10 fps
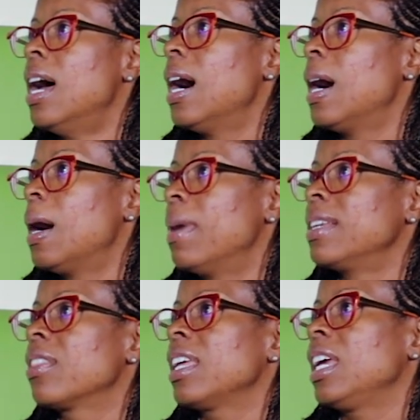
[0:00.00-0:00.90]

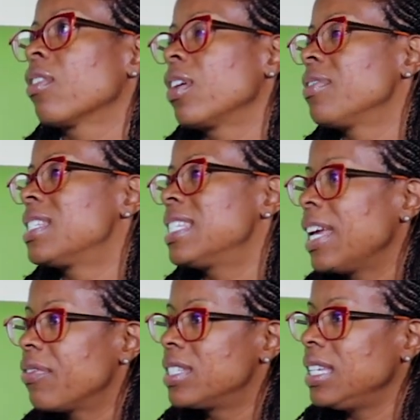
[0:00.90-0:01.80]
Another area of
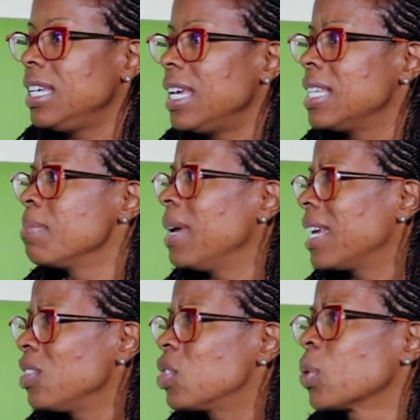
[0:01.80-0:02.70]
safety is
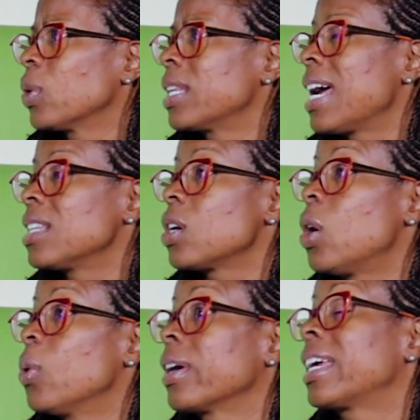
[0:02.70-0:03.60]
making sure that
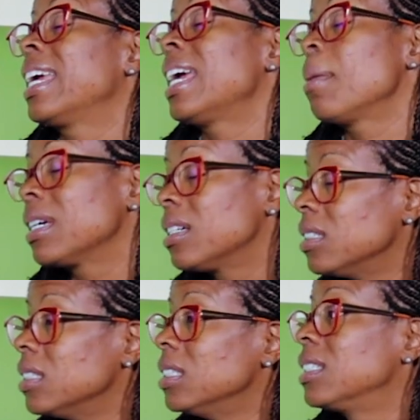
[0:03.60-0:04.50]
our
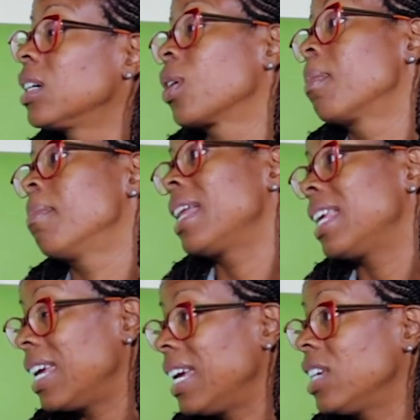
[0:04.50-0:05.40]
chemicals and our
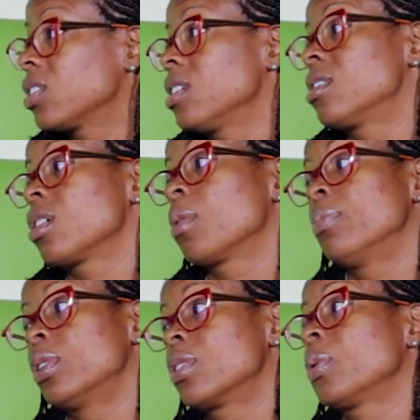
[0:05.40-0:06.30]
medications are
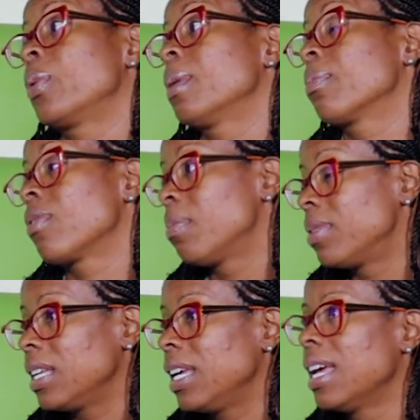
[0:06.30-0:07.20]
put away
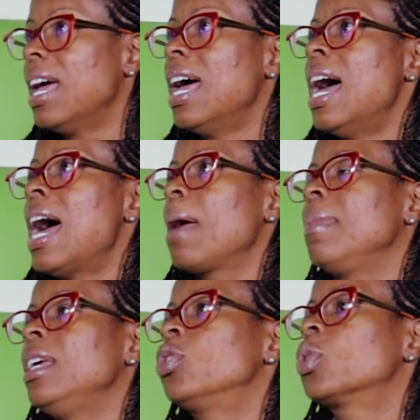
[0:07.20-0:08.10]
properly. I
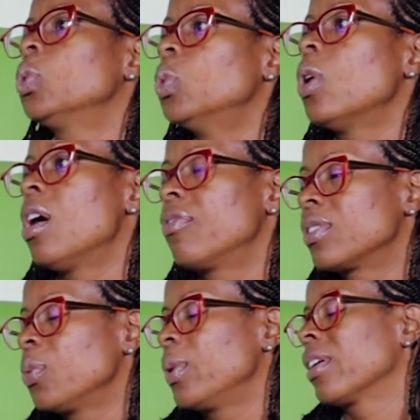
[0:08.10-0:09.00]
mean, too
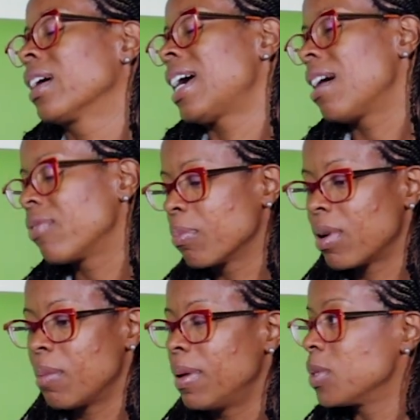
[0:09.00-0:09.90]
often we are having
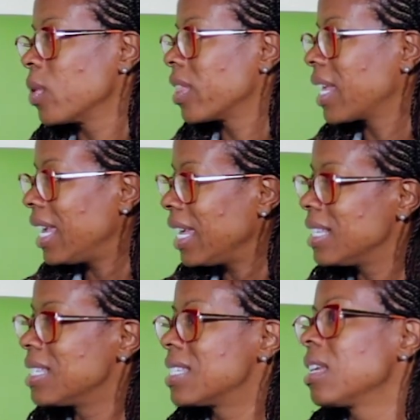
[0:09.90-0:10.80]
problems with
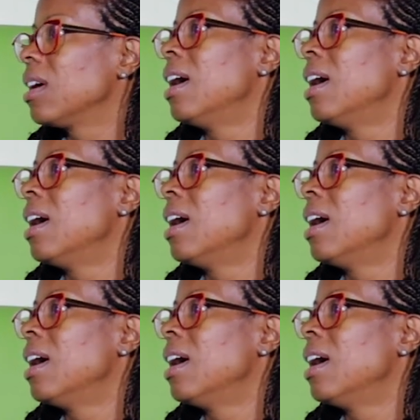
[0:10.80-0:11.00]
kids